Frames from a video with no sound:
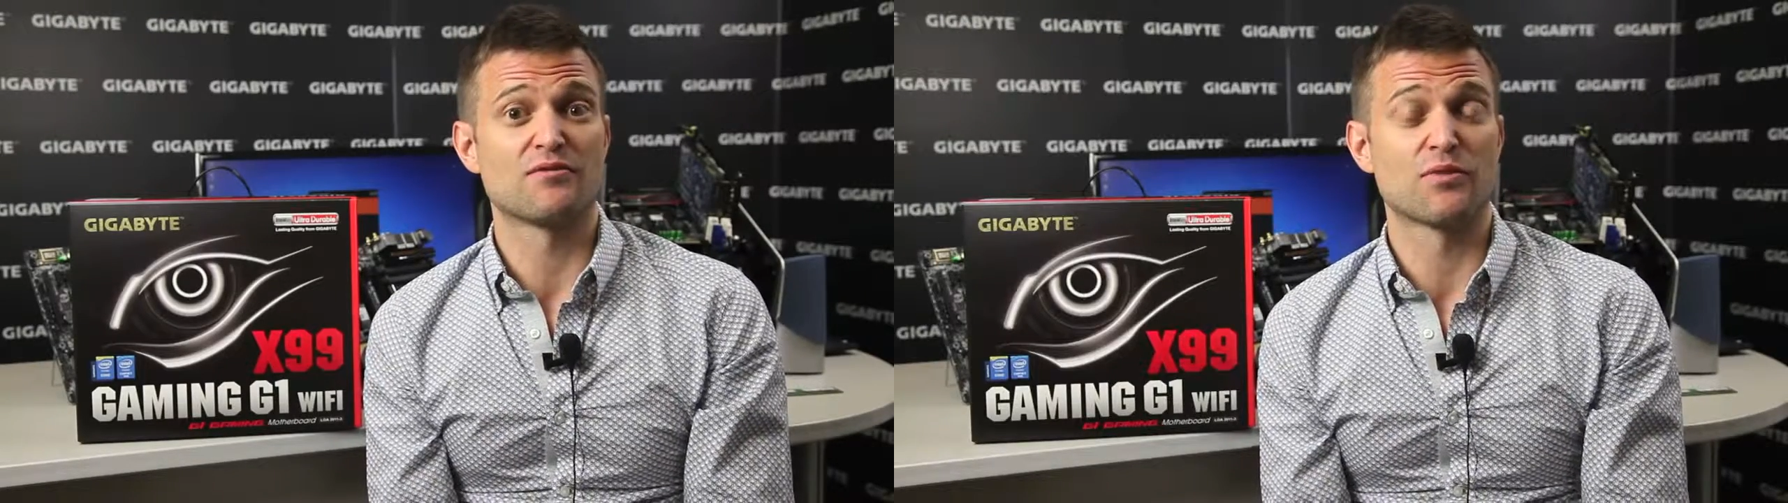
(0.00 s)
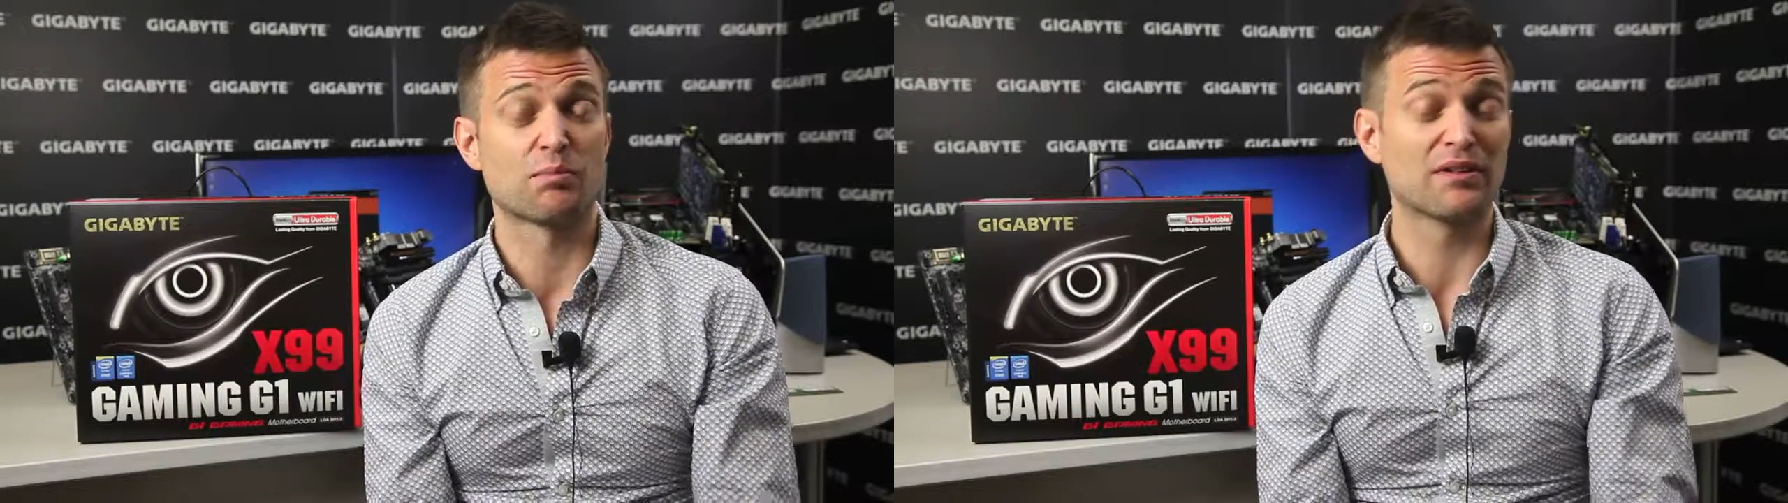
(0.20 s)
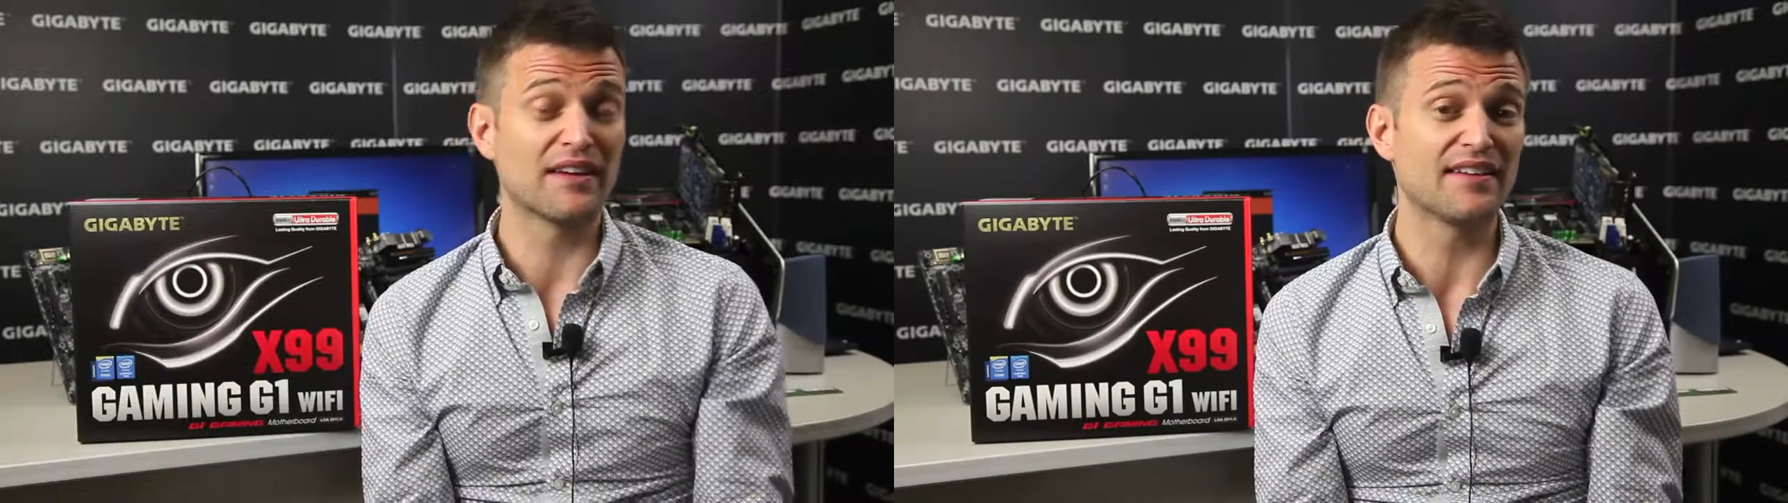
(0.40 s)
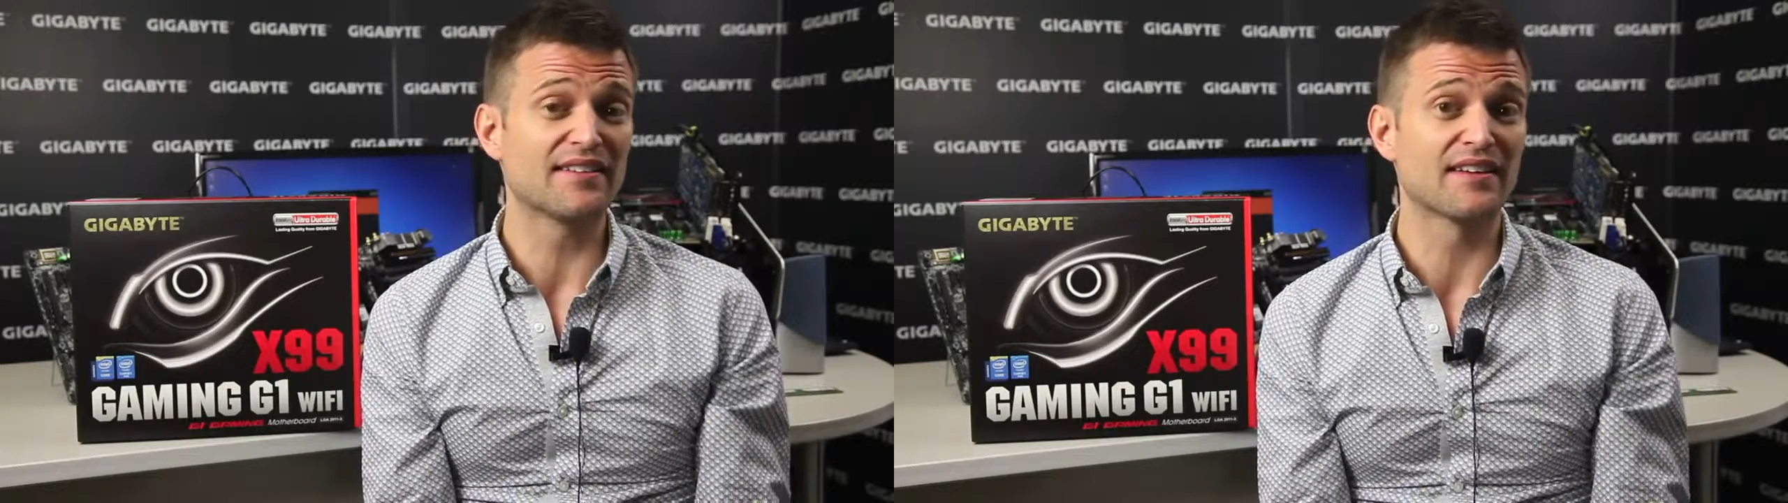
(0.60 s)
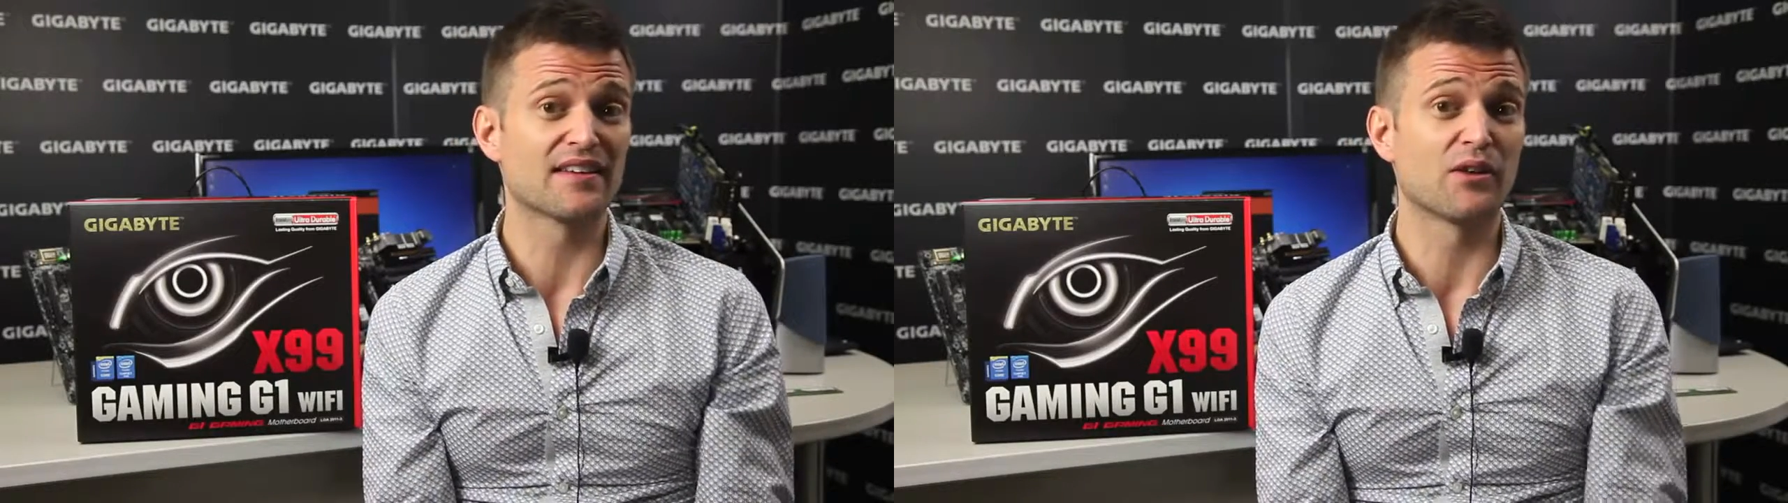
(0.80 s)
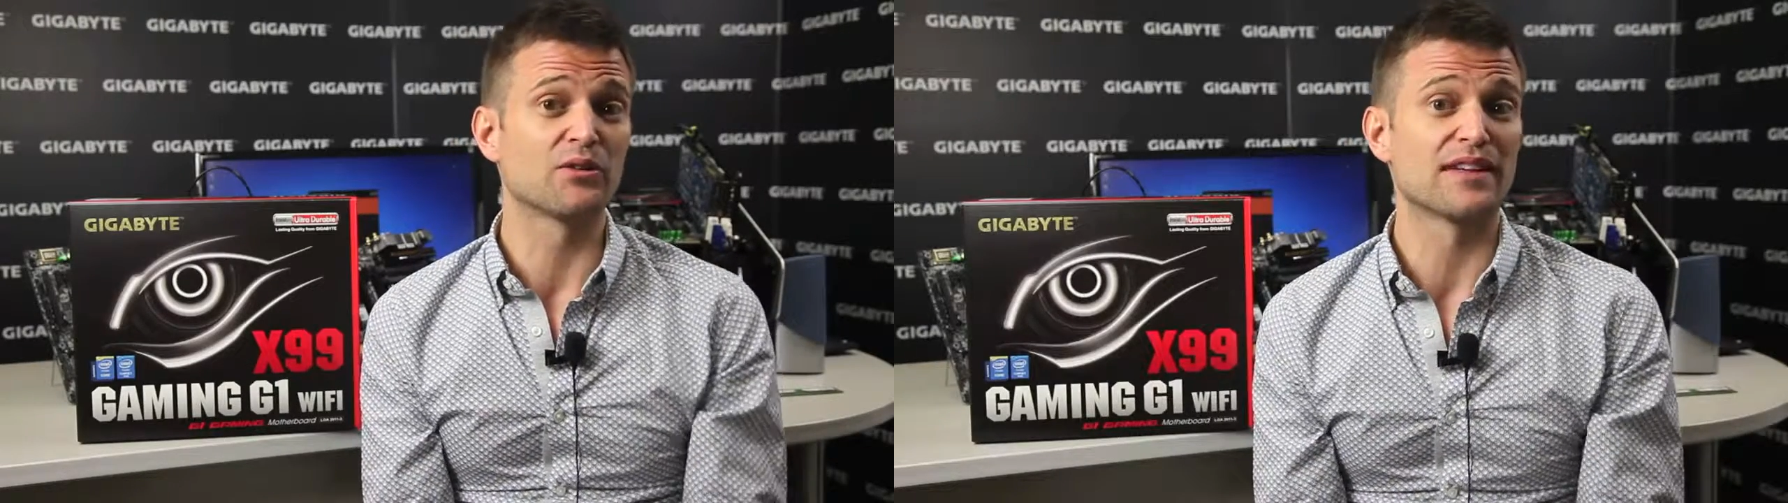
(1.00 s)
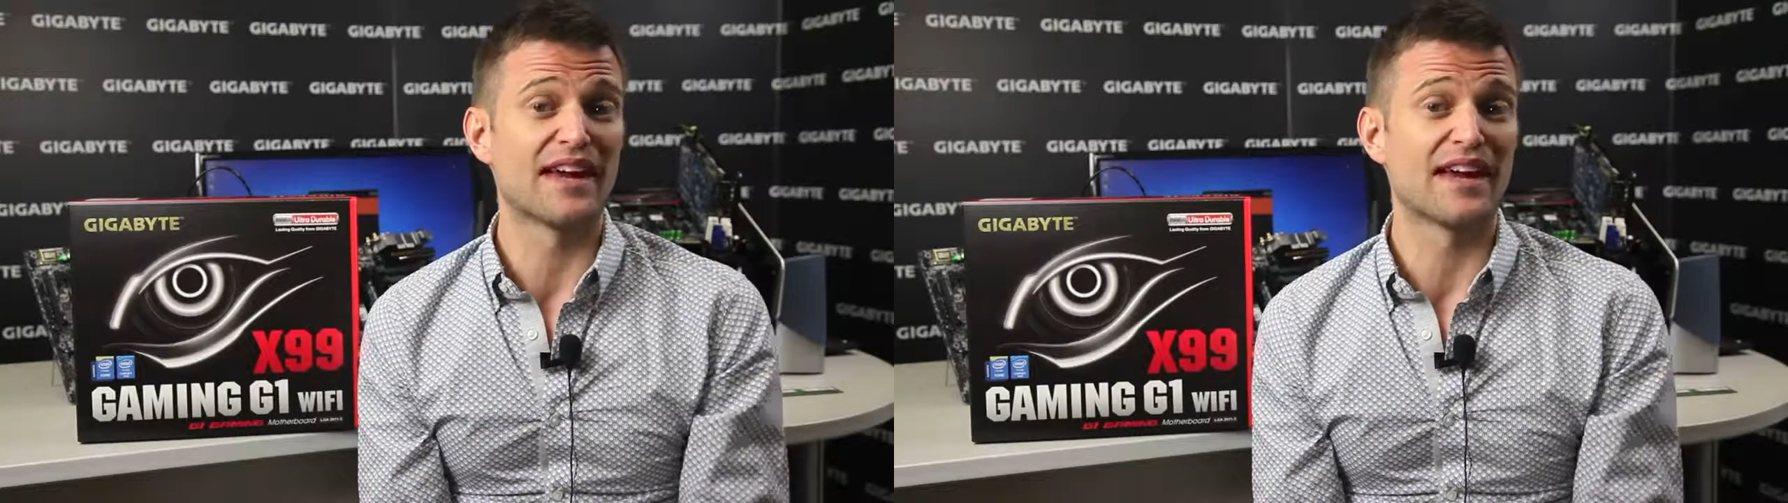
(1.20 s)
replacing the old